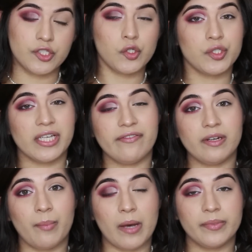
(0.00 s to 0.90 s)
So to give it
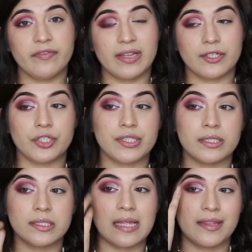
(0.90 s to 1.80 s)
a pop of glitter,
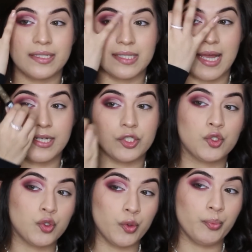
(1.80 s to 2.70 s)
since this eye is
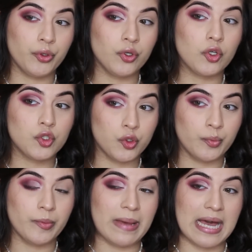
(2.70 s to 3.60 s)
super
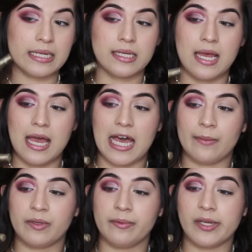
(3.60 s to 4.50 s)
matte,
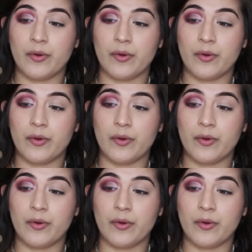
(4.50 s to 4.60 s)
I'm going to be